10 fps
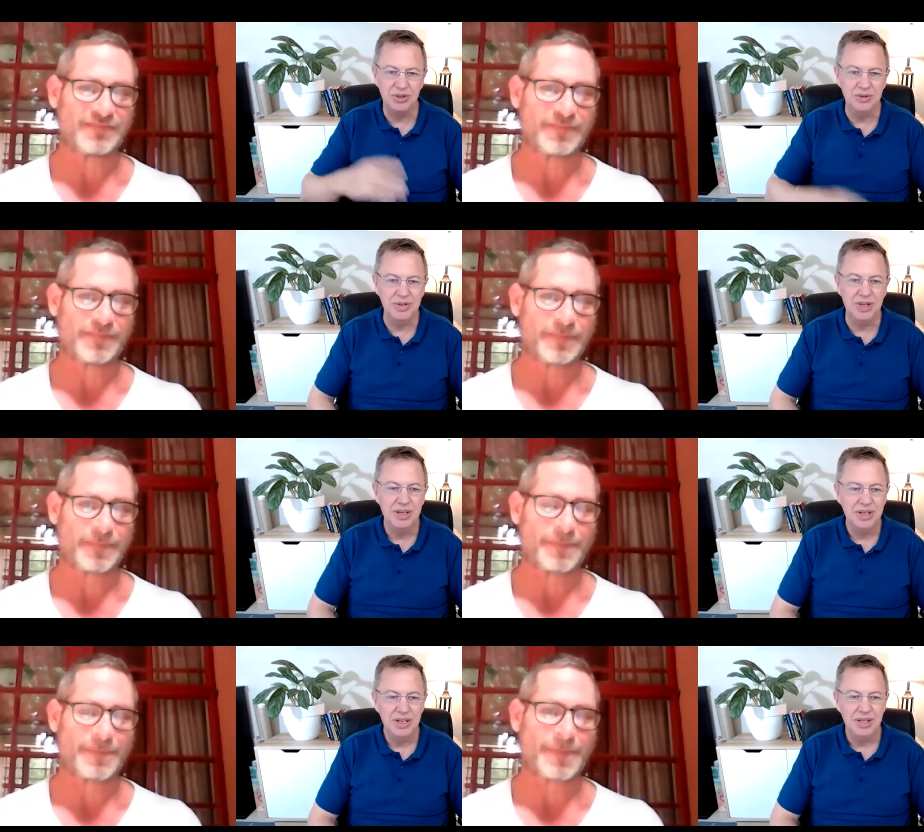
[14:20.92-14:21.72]
Speaker 1: sort of
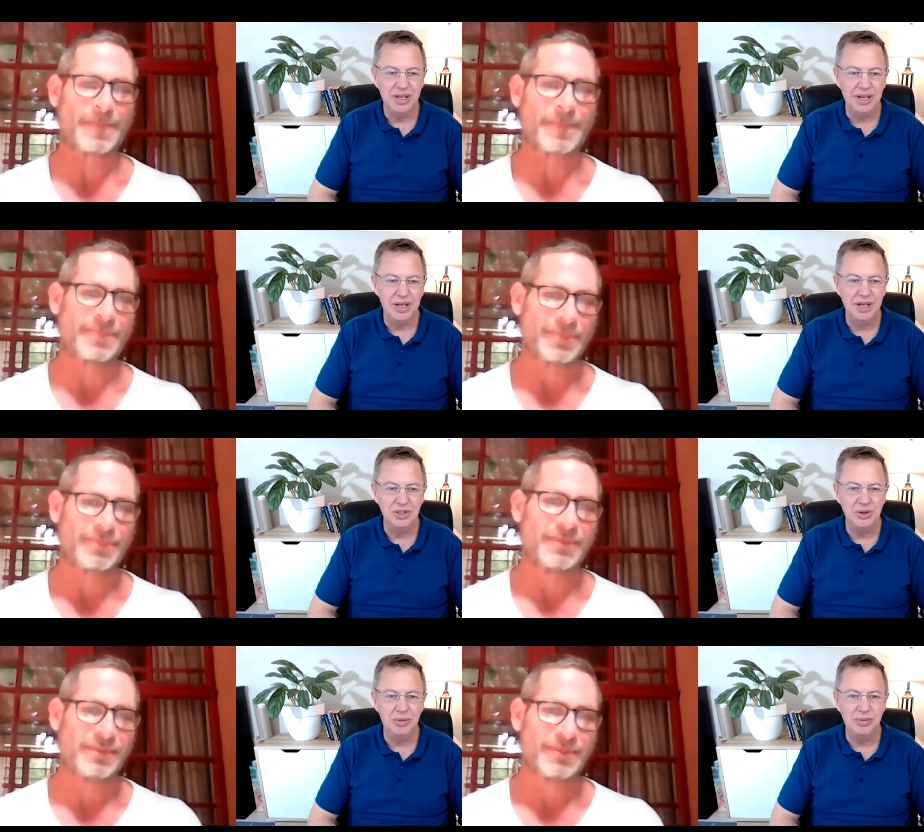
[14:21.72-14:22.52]
uh, hit
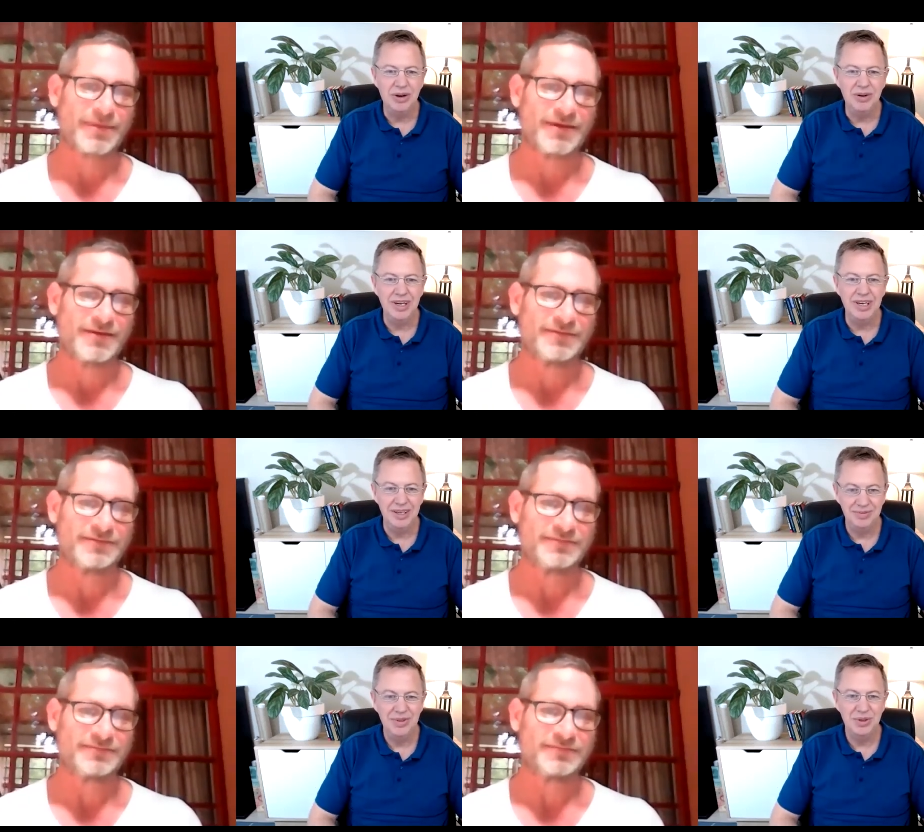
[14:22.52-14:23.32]
you up directly.
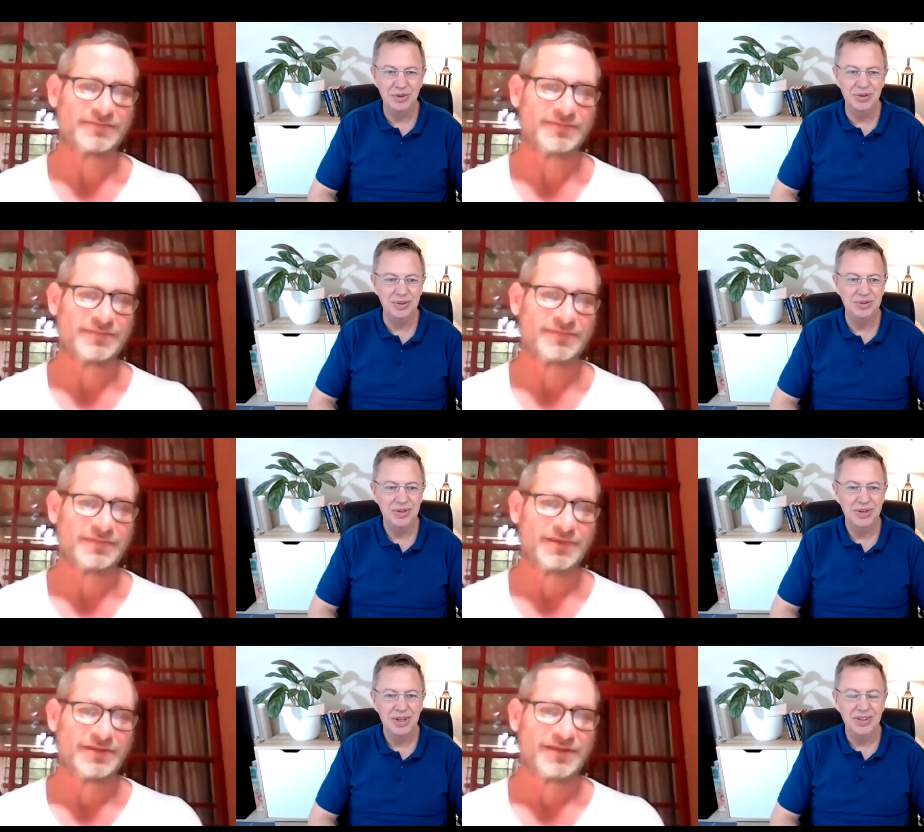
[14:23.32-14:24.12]
Cool.
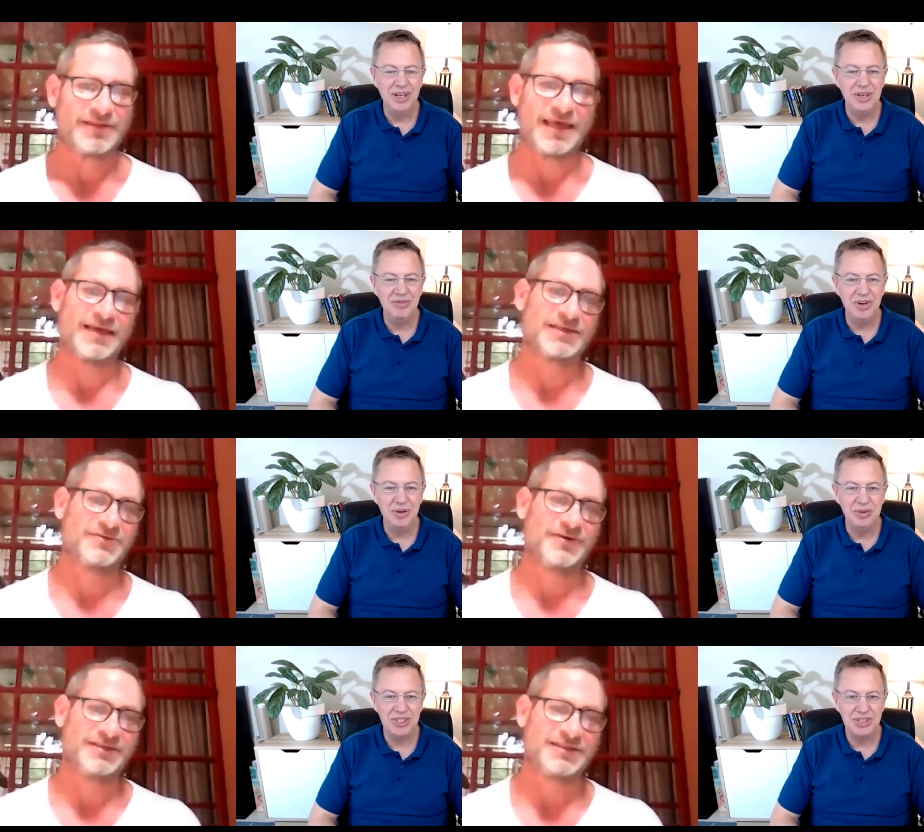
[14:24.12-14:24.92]
Thank Thanks, you.
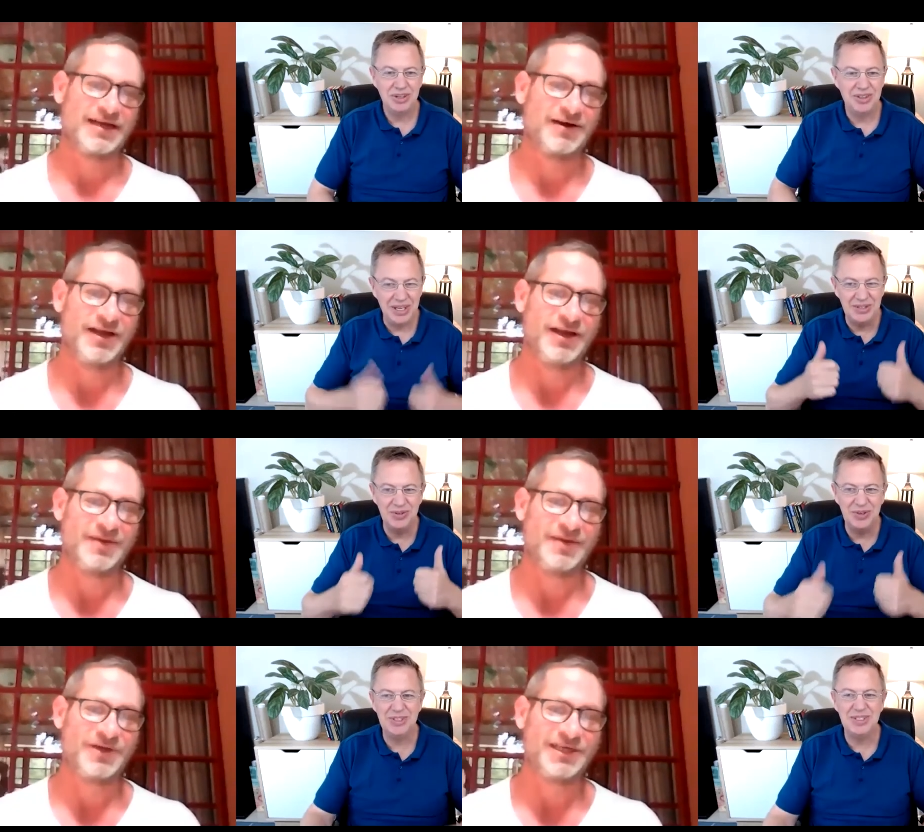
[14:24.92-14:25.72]
Quinton. I really
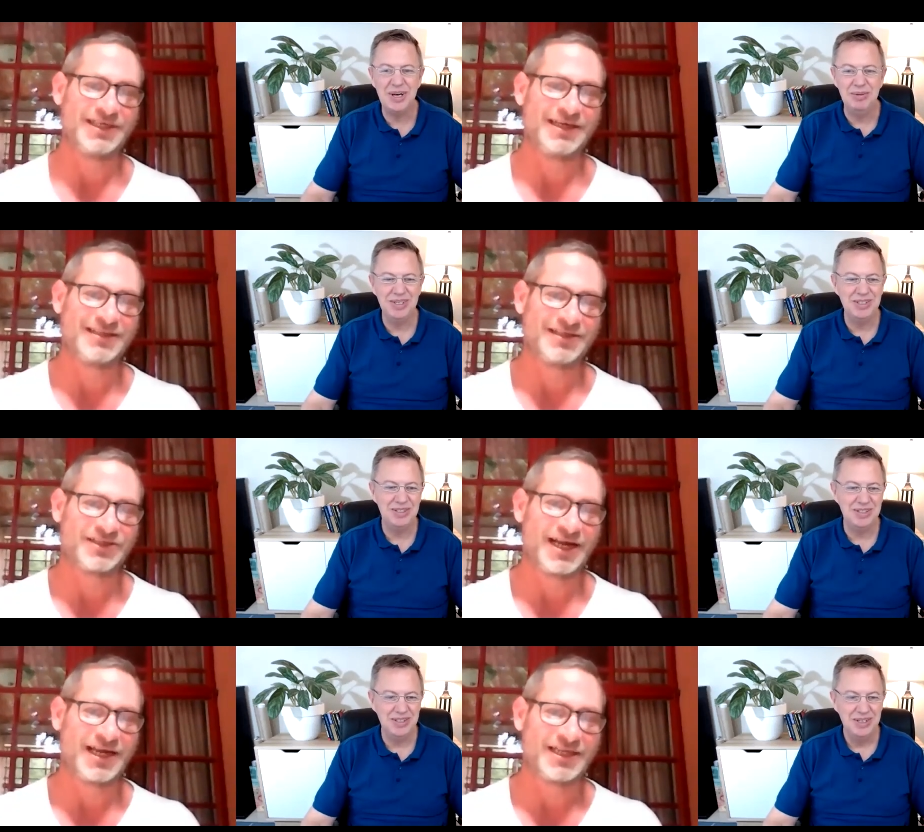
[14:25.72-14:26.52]
appreciate the,
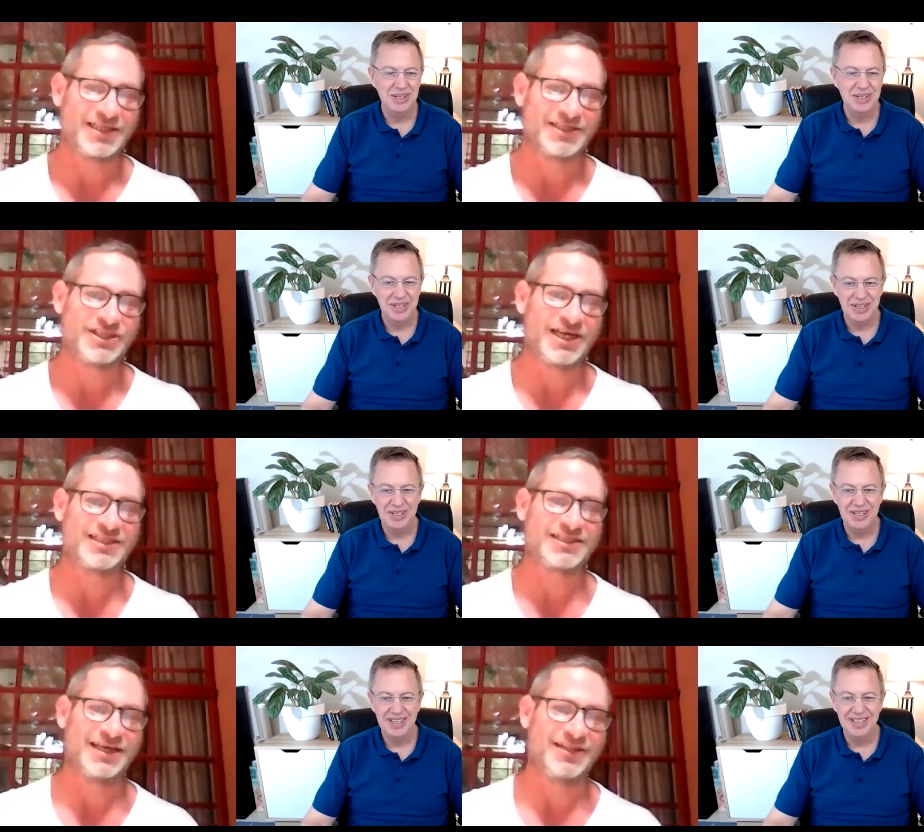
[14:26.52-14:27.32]
Speaker 2: chat, the
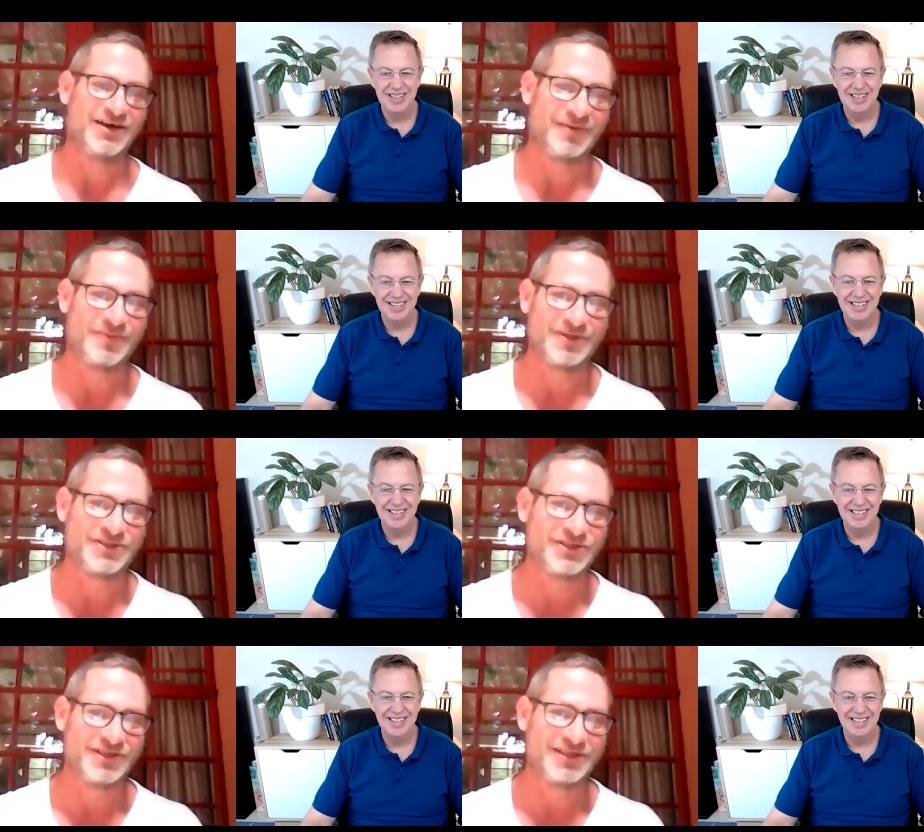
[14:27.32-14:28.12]
chat and the
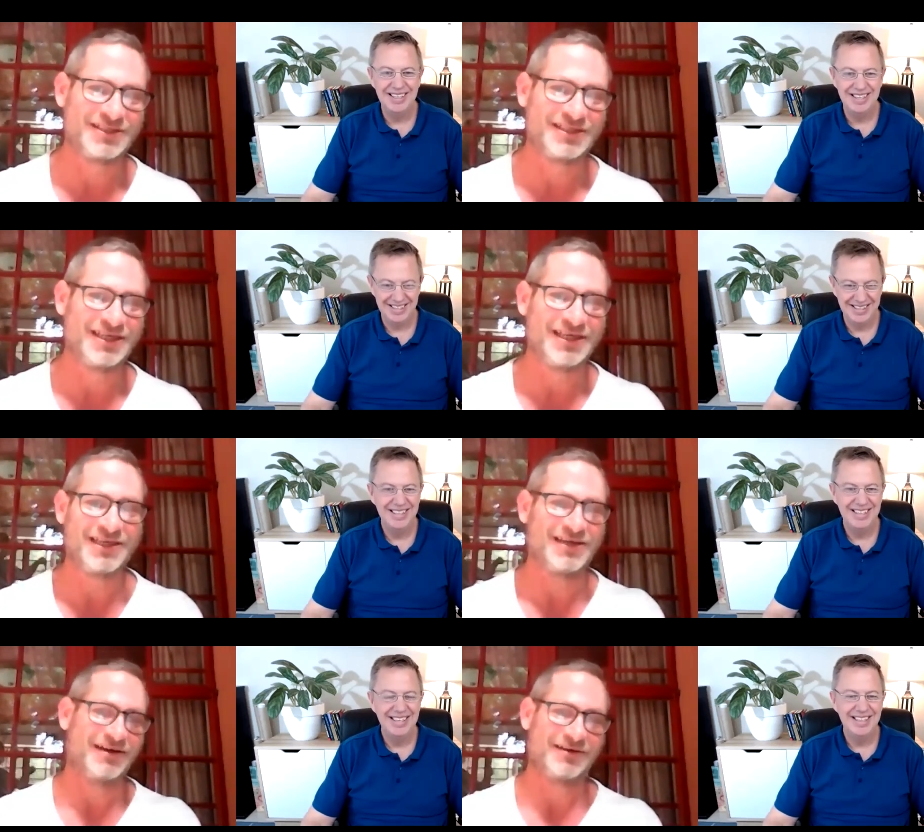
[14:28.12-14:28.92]
opportunity.
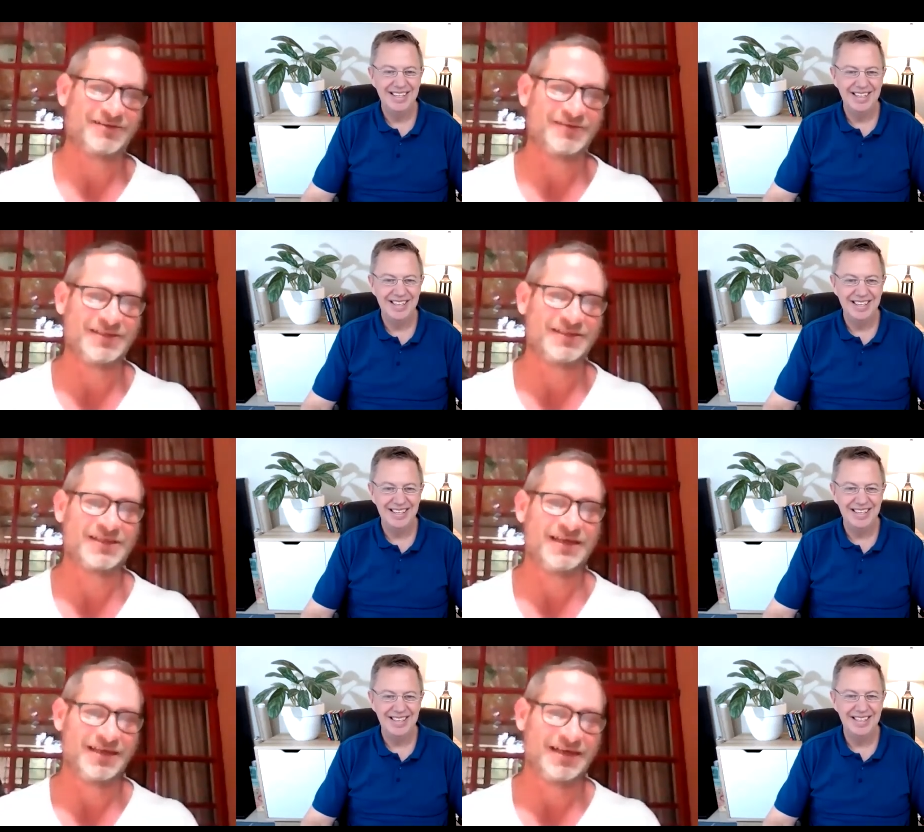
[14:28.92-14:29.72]
Yeah, it was
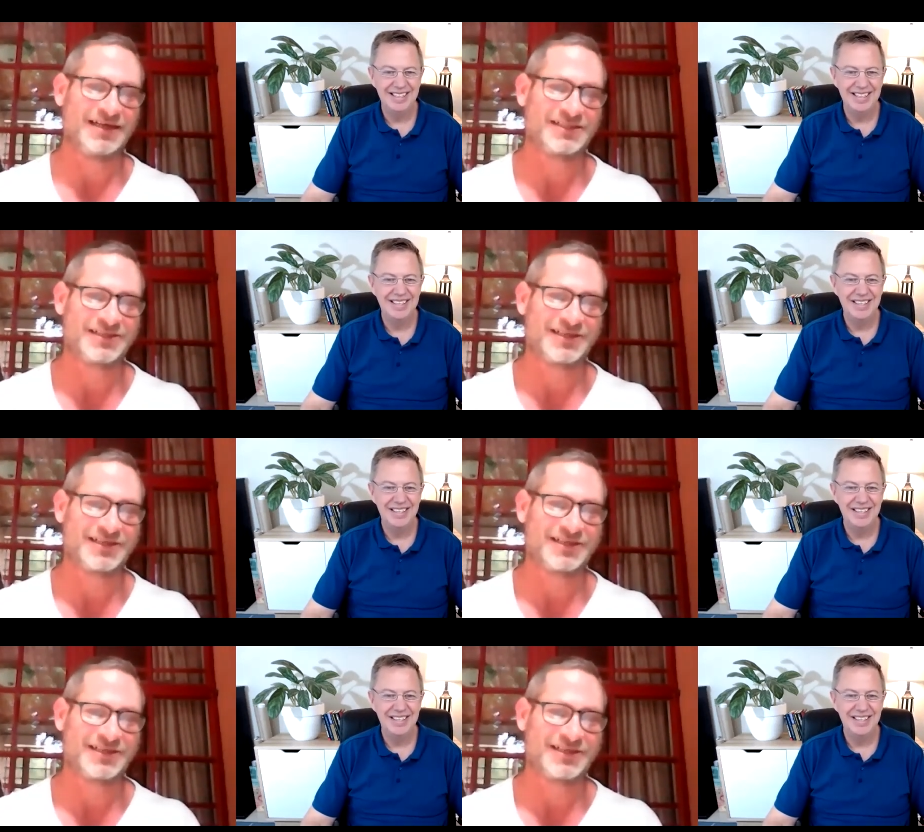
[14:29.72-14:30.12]
uh, nice to